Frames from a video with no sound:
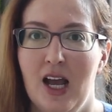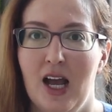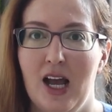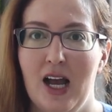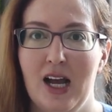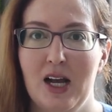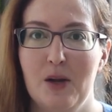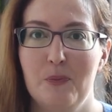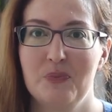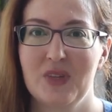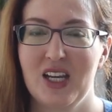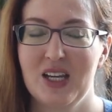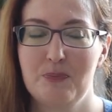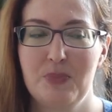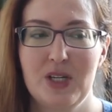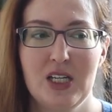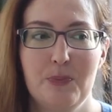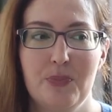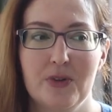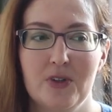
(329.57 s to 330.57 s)
um, and
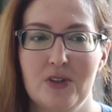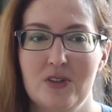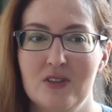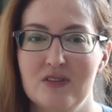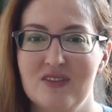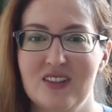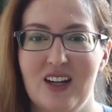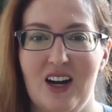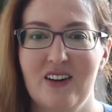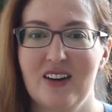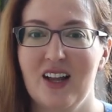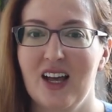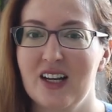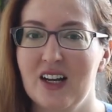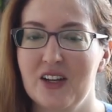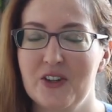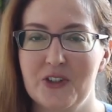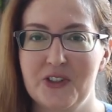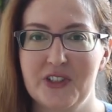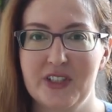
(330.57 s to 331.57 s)
people are not
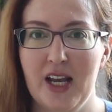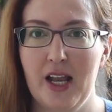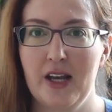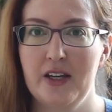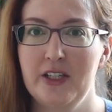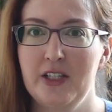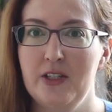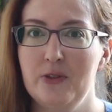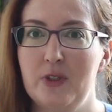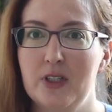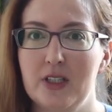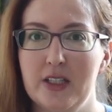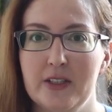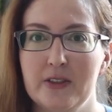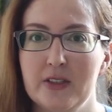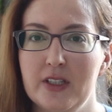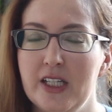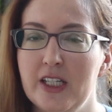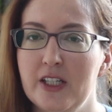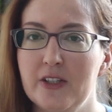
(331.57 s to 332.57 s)
understanding you
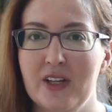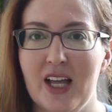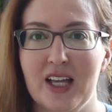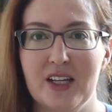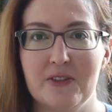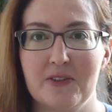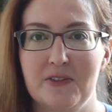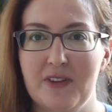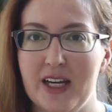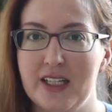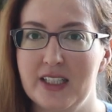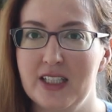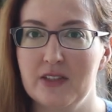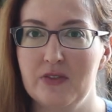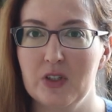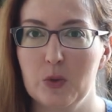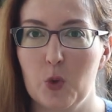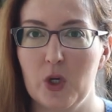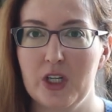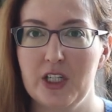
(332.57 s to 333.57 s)
clearly, you're not
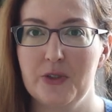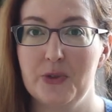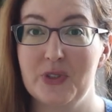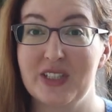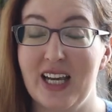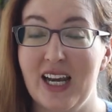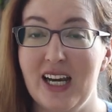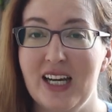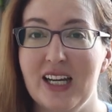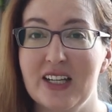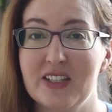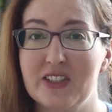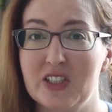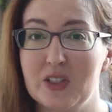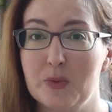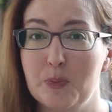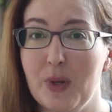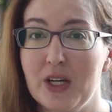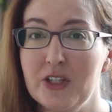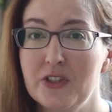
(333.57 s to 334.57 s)
effective in what you say,
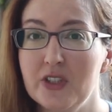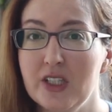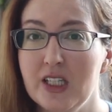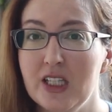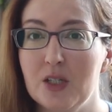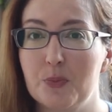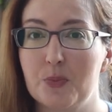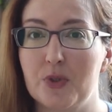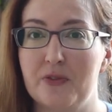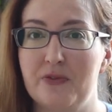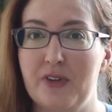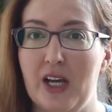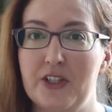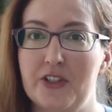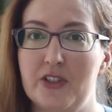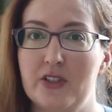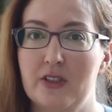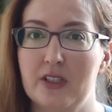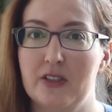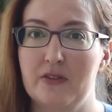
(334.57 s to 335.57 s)
especially in a
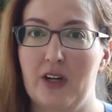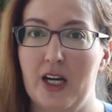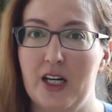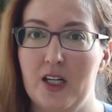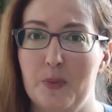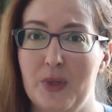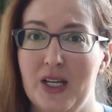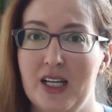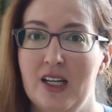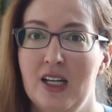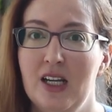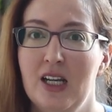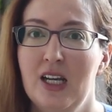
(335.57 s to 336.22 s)
professional environment,